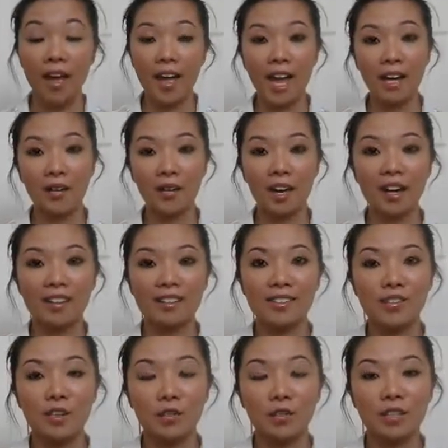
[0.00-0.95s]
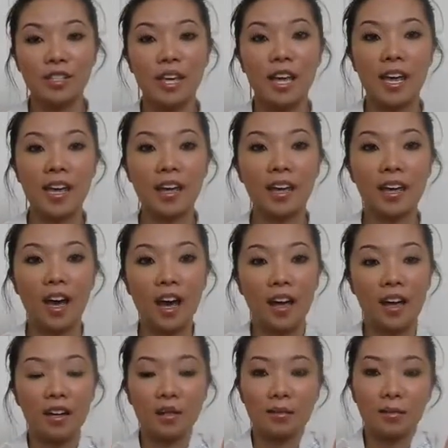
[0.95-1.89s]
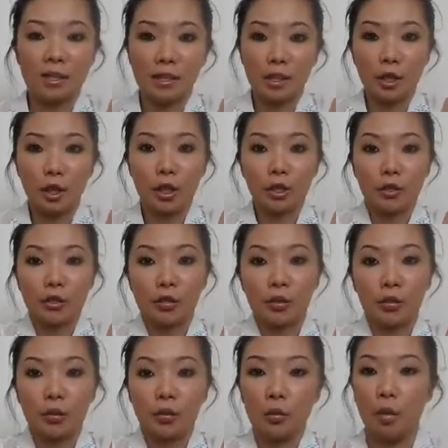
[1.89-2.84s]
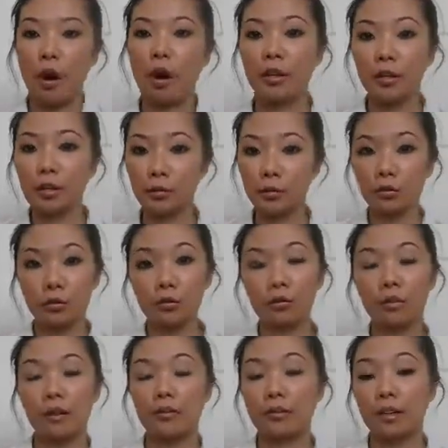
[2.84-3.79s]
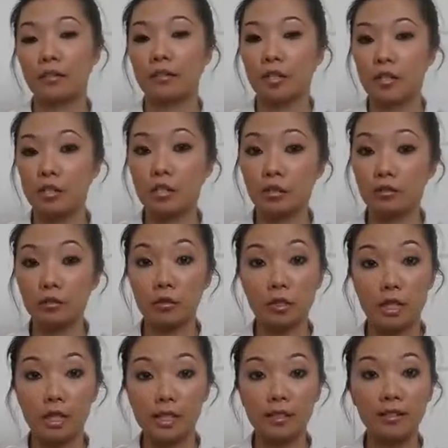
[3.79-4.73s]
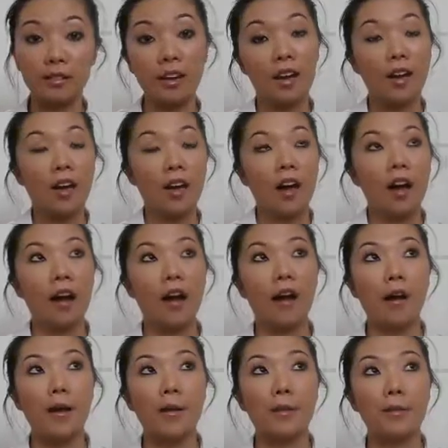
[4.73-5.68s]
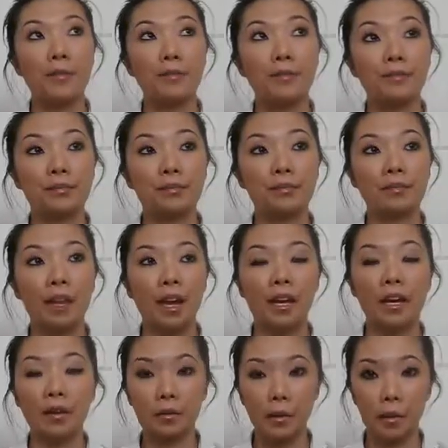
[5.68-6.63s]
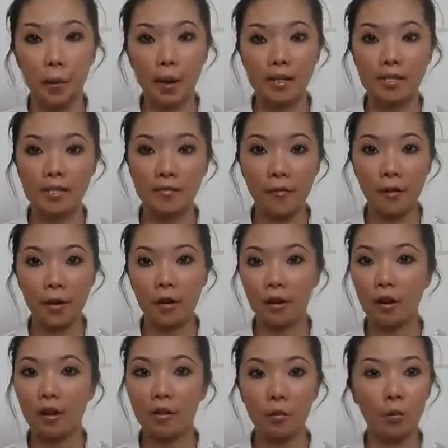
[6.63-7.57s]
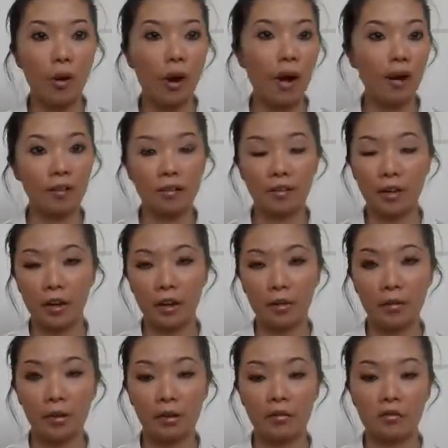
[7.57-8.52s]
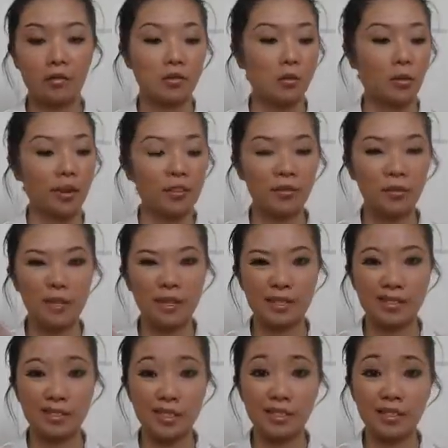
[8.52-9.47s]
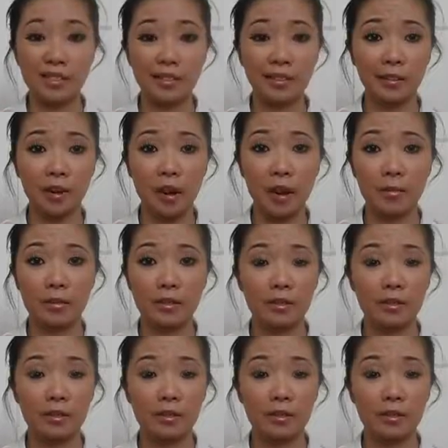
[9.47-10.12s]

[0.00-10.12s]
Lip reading: Hey guys, so today I am here to walk you through my foundation routine. I got a request for it a while ago and I was just waiting for my skin to clear up.